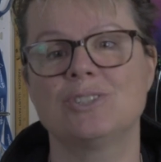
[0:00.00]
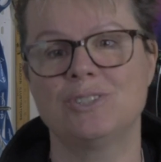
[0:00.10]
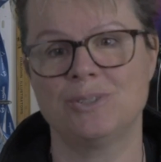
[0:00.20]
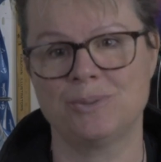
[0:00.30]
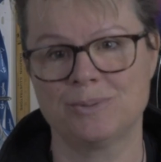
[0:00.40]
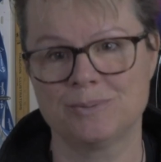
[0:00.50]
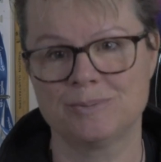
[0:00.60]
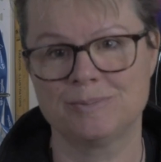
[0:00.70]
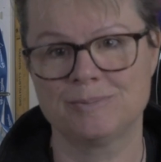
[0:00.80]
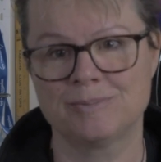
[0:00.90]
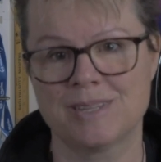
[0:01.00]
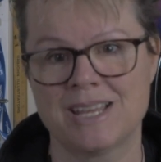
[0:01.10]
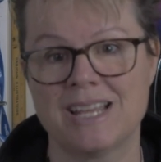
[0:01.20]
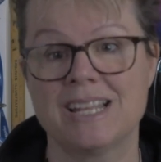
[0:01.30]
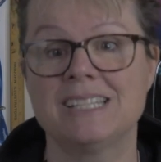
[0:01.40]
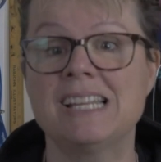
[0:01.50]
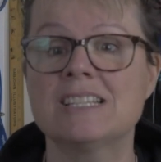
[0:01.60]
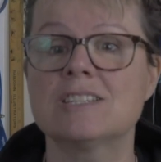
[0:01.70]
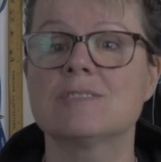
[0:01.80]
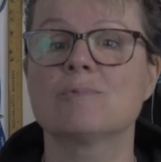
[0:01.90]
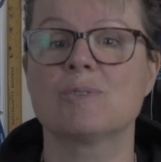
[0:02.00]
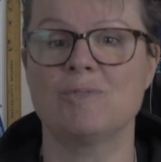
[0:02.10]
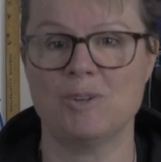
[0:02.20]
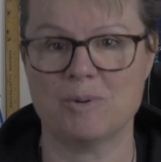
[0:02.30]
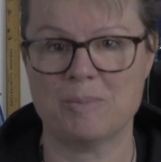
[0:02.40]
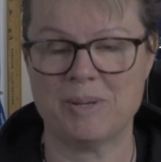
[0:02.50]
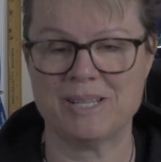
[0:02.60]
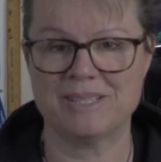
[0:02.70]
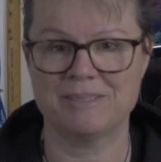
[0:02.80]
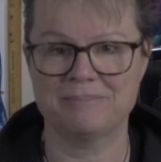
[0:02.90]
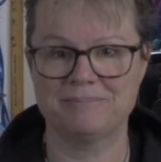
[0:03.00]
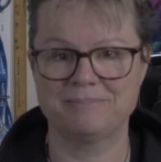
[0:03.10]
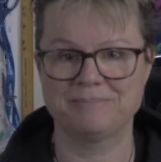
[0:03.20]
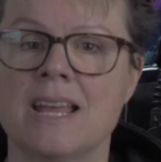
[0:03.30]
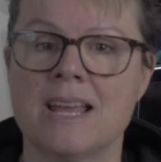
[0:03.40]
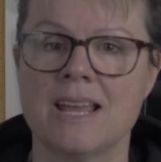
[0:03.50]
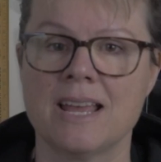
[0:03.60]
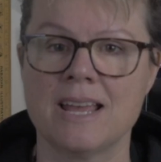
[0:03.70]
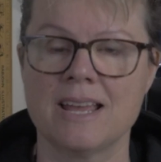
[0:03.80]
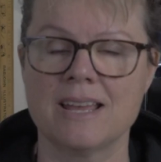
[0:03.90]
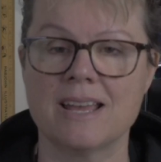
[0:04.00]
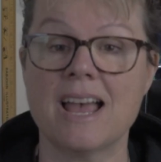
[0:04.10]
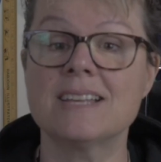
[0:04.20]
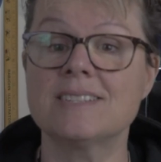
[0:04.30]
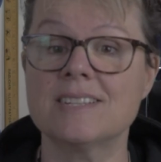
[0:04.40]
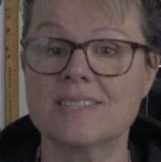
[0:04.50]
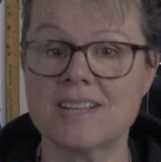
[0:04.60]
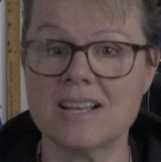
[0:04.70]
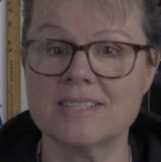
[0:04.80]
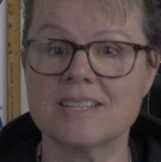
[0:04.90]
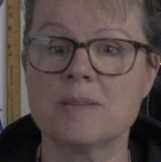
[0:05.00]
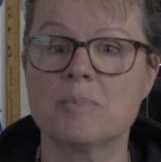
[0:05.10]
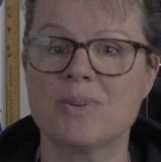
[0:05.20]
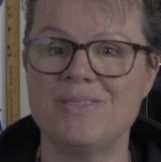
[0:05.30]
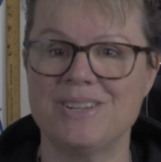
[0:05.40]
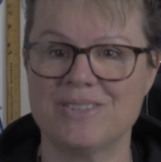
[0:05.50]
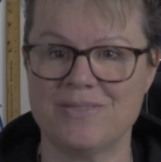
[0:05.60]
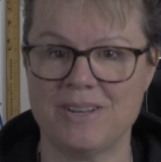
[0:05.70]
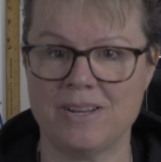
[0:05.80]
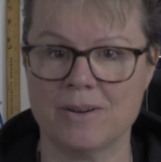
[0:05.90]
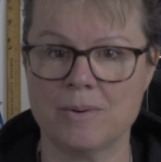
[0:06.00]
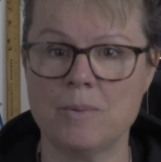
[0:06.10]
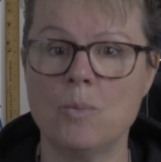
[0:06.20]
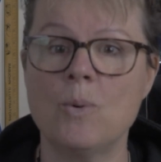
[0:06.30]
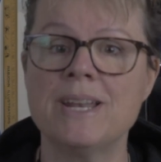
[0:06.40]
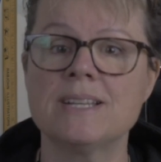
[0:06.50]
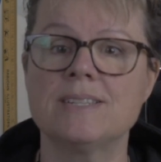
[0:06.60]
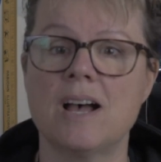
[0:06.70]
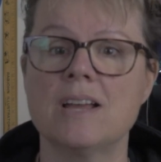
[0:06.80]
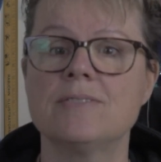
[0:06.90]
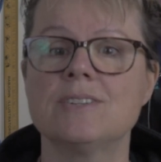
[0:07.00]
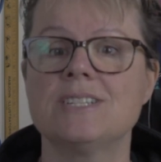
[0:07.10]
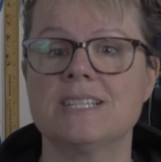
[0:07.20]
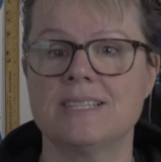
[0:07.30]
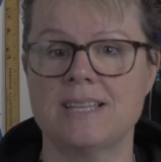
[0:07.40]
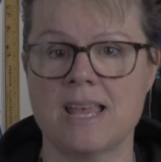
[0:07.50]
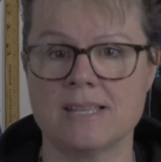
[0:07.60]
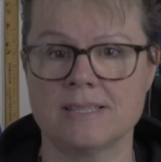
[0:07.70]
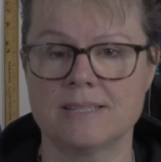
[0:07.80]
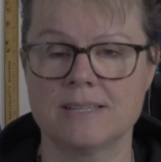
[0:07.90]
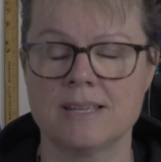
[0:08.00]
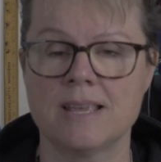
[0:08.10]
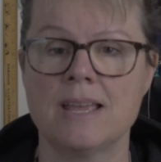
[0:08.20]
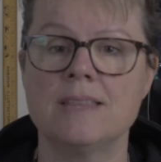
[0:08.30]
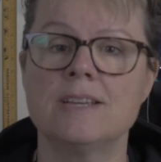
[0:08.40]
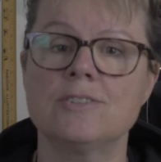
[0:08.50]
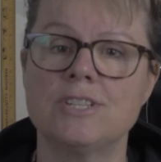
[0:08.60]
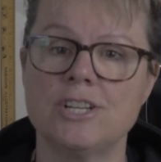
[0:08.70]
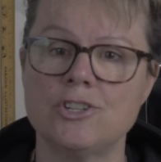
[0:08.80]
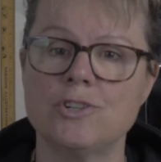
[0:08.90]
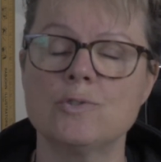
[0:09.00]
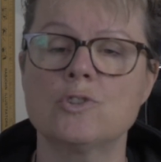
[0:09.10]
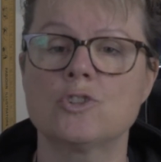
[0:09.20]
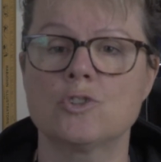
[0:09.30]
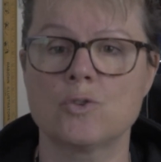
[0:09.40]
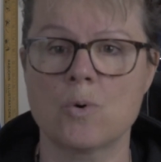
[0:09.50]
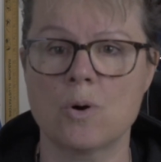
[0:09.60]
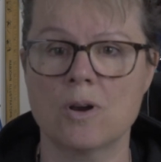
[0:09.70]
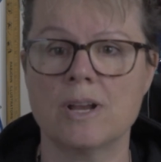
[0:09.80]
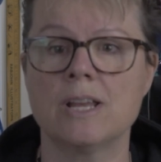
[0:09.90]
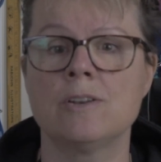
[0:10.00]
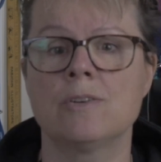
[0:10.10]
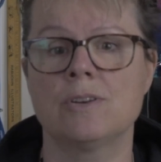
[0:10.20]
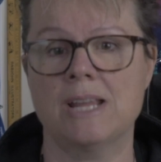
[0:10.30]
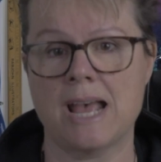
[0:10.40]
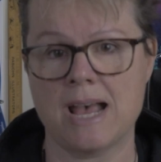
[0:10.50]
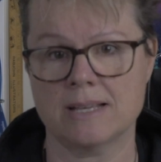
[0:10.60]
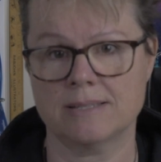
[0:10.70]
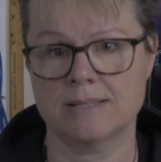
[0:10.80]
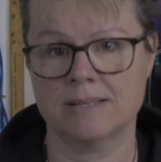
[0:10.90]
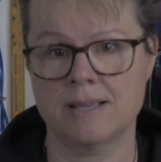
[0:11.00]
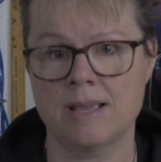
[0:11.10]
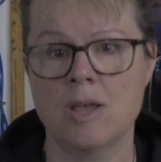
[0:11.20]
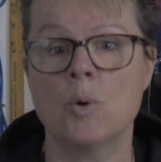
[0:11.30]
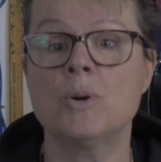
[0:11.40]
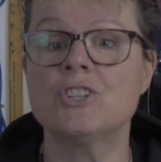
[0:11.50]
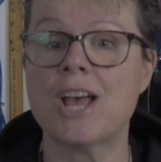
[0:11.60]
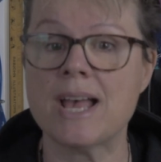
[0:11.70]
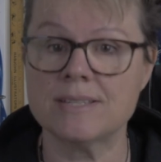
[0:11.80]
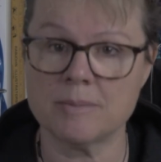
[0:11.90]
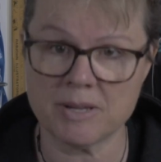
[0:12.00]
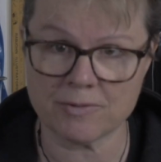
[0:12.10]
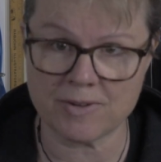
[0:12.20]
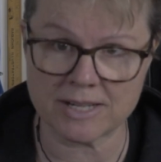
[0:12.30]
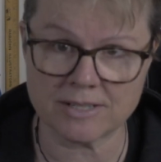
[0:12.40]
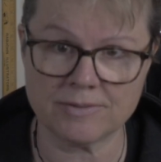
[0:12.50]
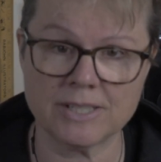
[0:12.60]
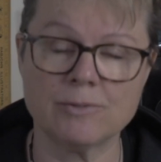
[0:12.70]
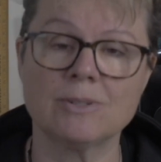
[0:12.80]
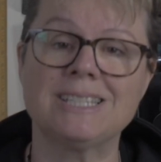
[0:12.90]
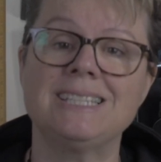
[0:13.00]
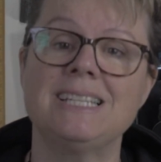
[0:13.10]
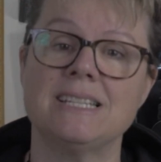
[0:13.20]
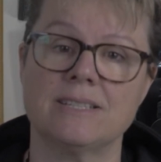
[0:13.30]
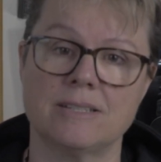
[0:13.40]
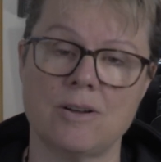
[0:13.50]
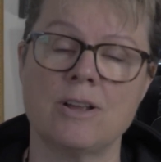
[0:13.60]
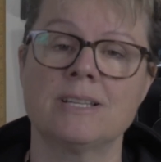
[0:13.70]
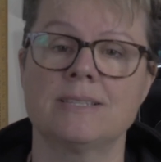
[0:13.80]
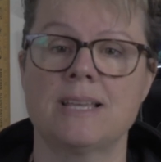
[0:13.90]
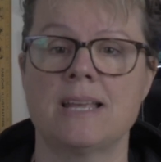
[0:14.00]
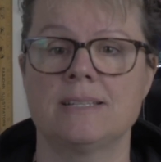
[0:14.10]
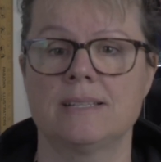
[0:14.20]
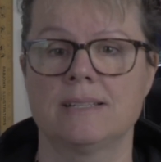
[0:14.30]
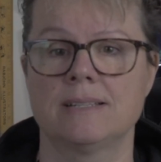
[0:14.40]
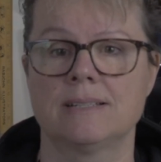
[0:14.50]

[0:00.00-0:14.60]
too. Let's review a bit. As discussed in the previous video, when a diver descends, their tissues store inert gas, which has to be effectively released on ascent.